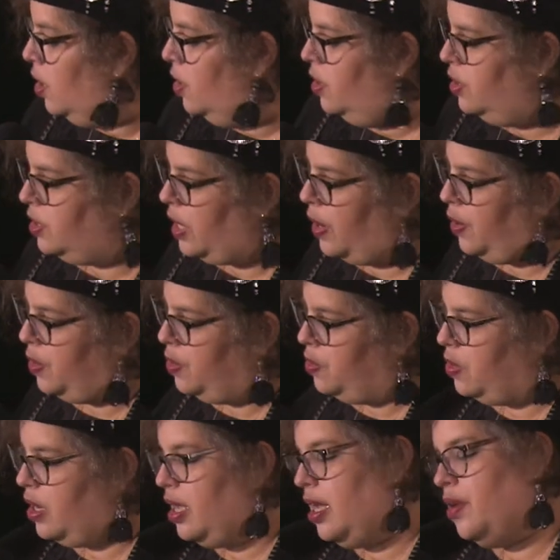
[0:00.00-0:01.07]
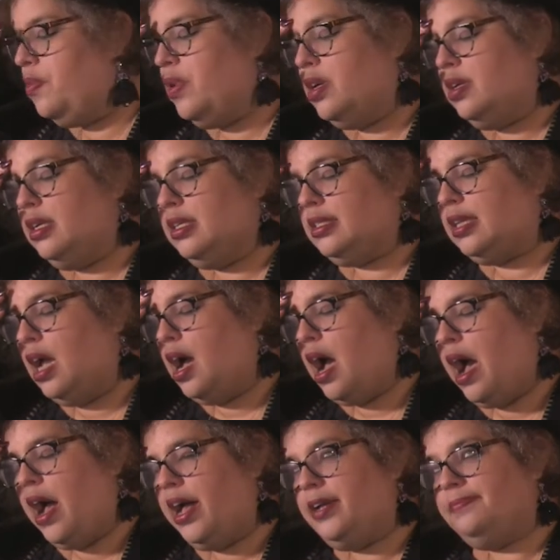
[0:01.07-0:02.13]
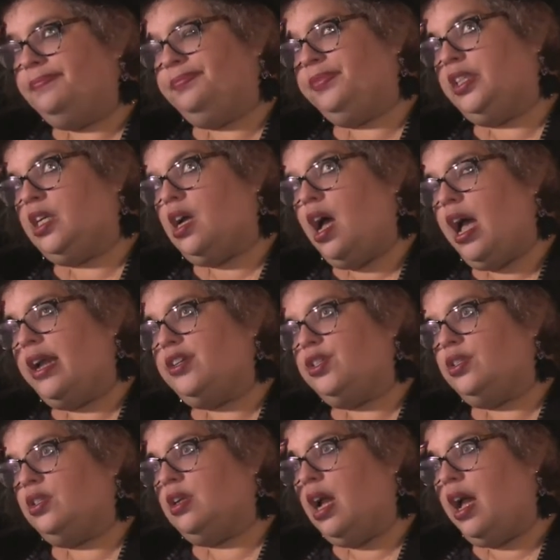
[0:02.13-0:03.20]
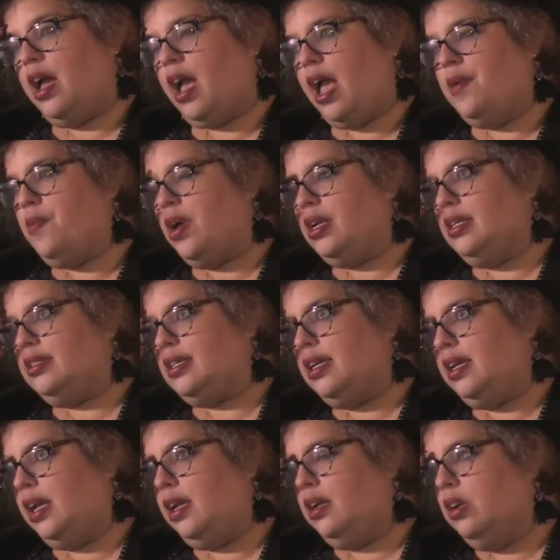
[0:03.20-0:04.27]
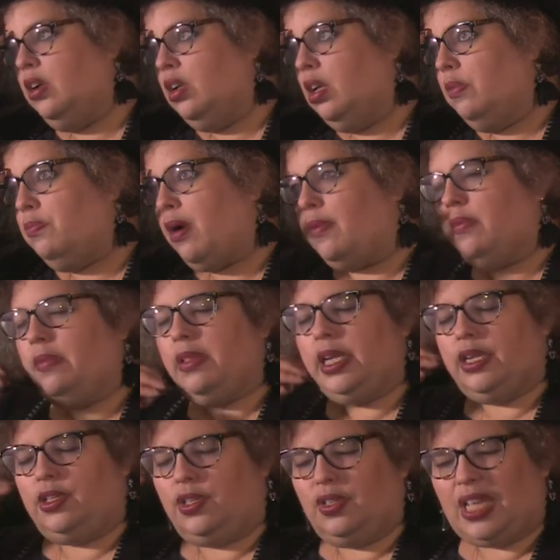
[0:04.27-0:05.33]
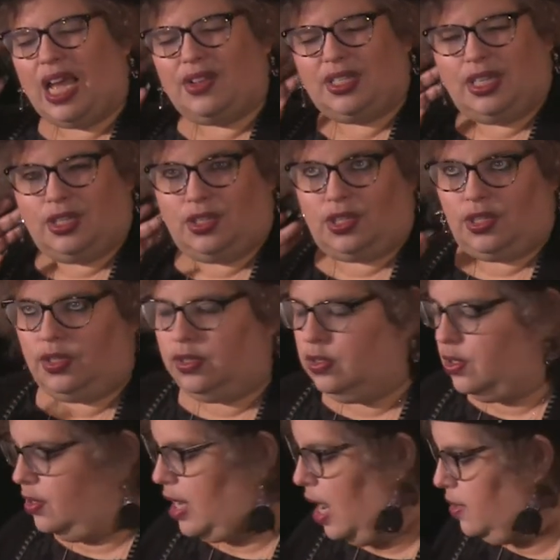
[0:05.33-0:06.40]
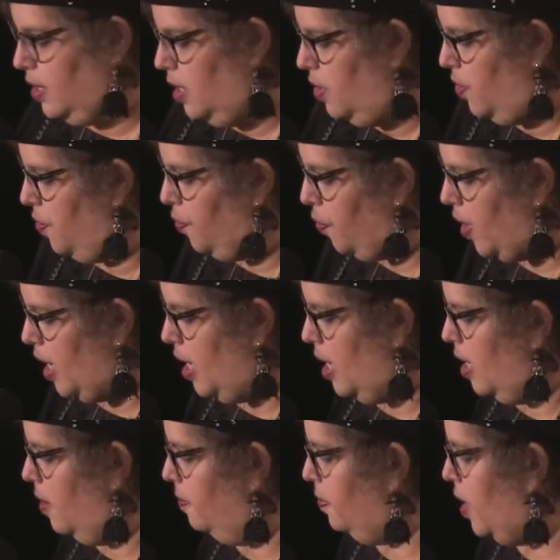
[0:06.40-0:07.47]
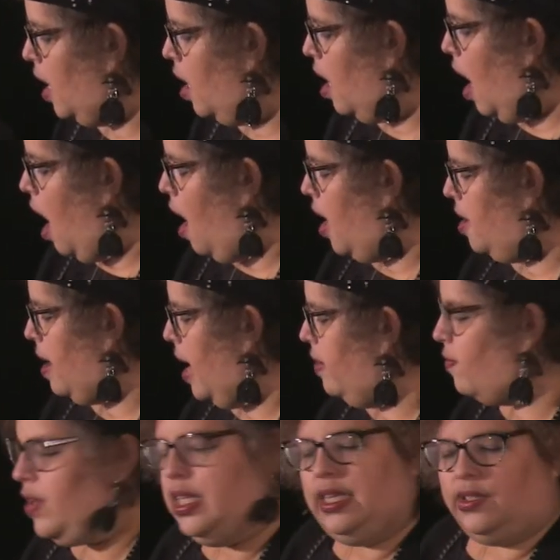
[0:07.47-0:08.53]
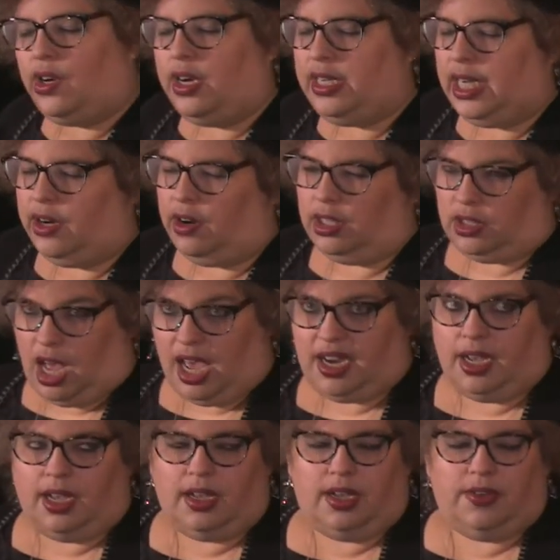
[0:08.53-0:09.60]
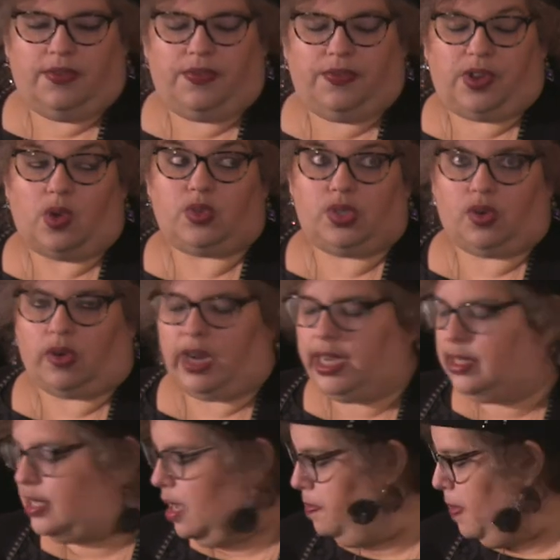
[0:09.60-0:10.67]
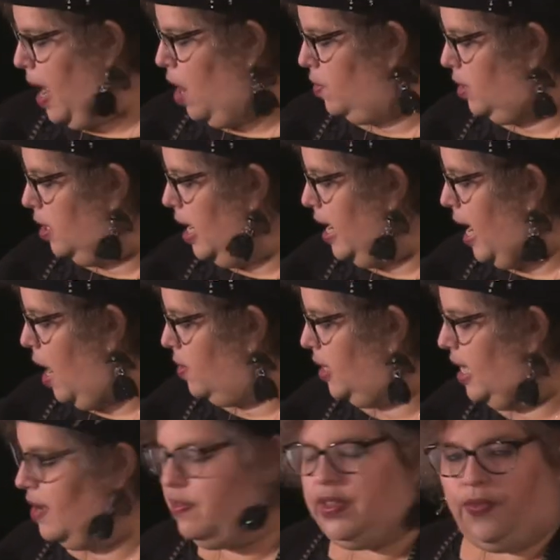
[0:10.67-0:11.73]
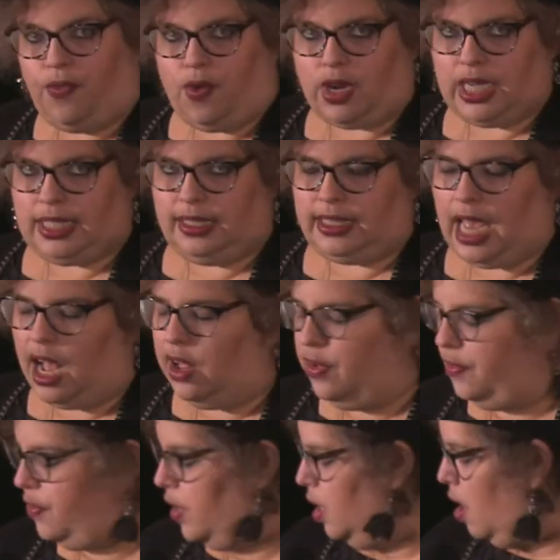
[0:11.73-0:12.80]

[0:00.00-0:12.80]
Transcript: So it was um, gosh I want to say probably 2002 2003 uh, I really started to hear a lot of ghost stories about the lighthouse and even the fort itself